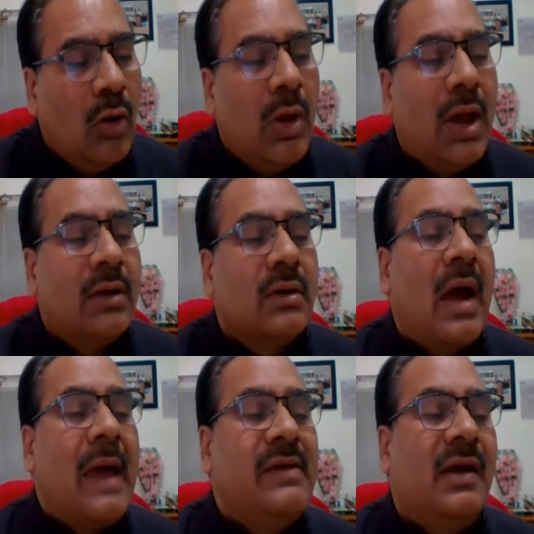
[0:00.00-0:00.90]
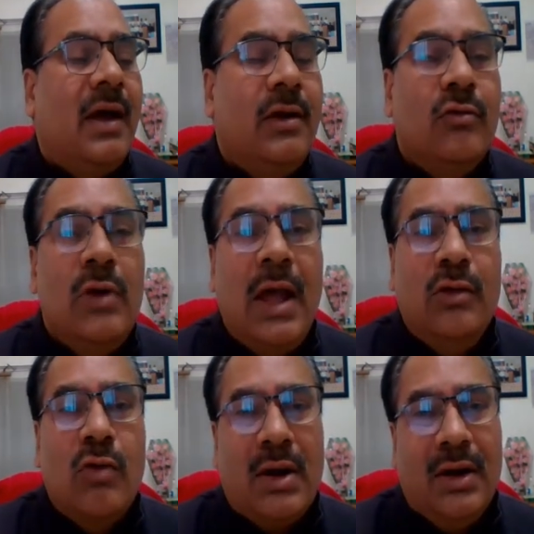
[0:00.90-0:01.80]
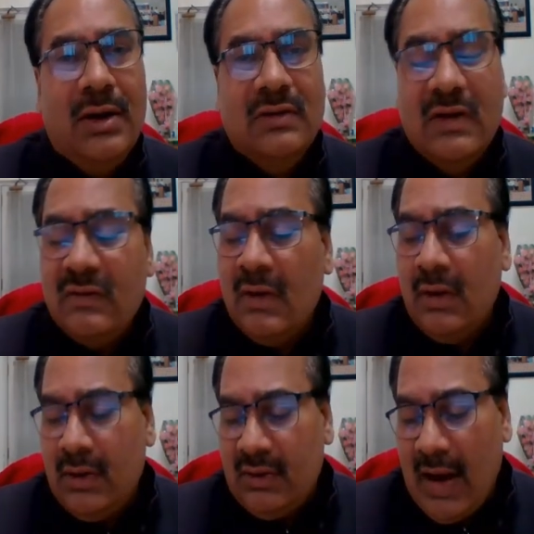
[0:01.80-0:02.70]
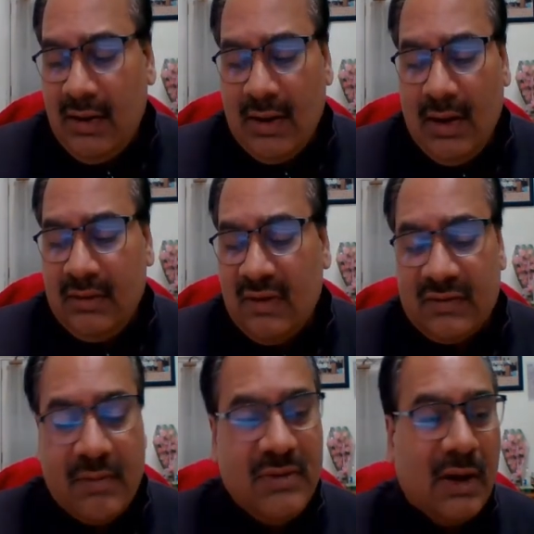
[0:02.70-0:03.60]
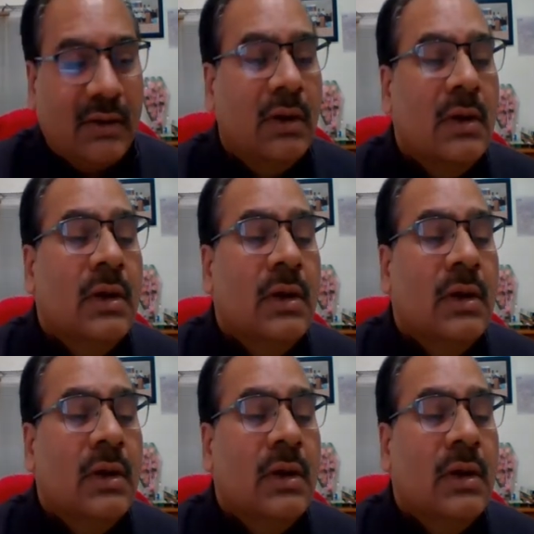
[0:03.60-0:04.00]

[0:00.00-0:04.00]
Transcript: where as a curricula you are reading this title, this subject.